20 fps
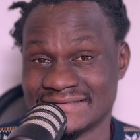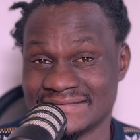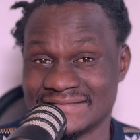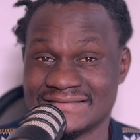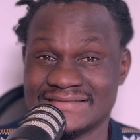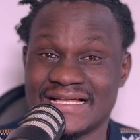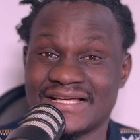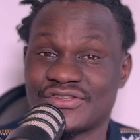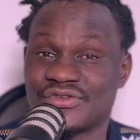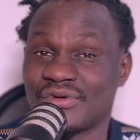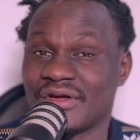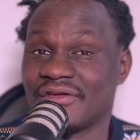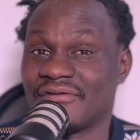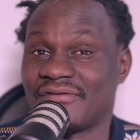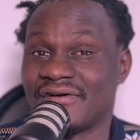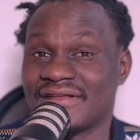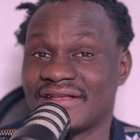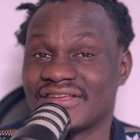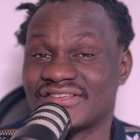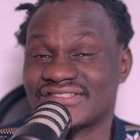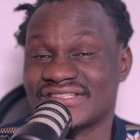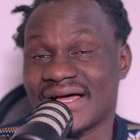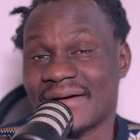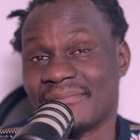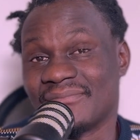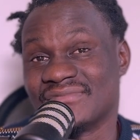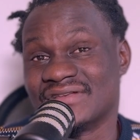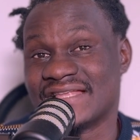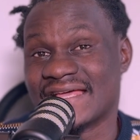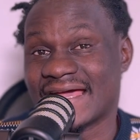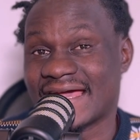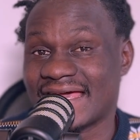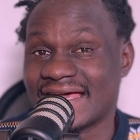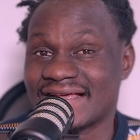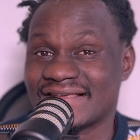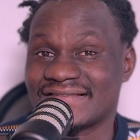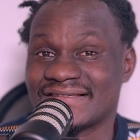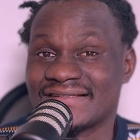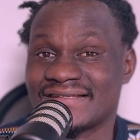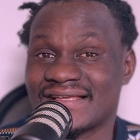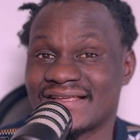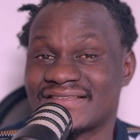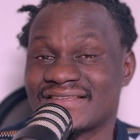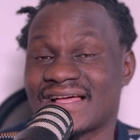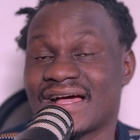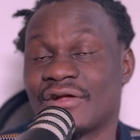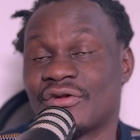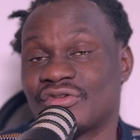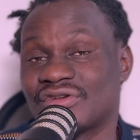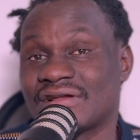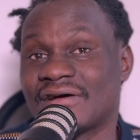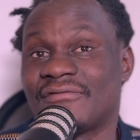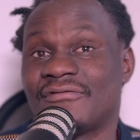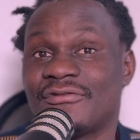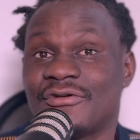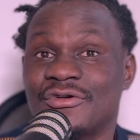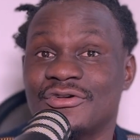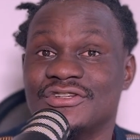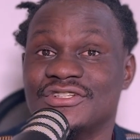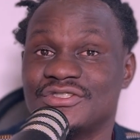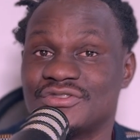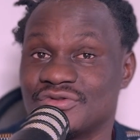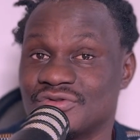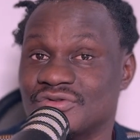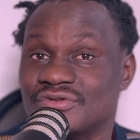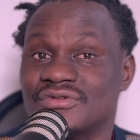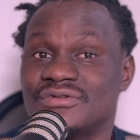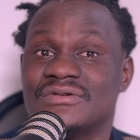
That's why you find that some daycare centers cannot afford to